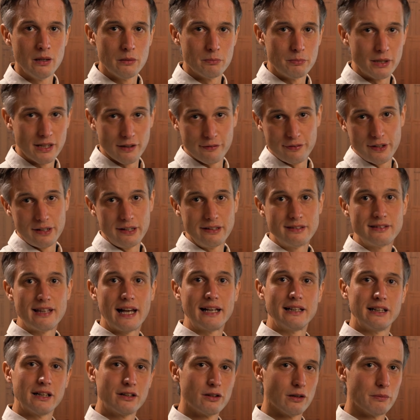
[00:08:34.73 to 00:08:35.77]
But a very
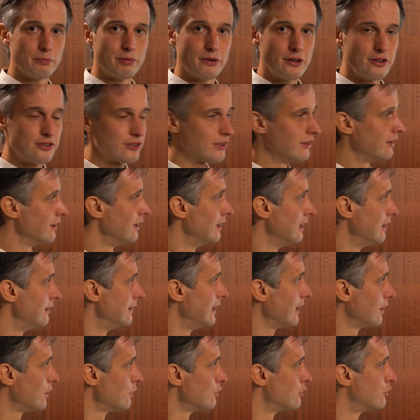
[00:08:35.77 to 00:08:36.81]
technical person,
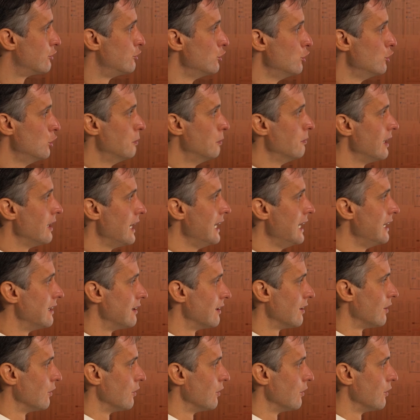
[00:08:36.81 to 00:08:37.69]
they could zoom in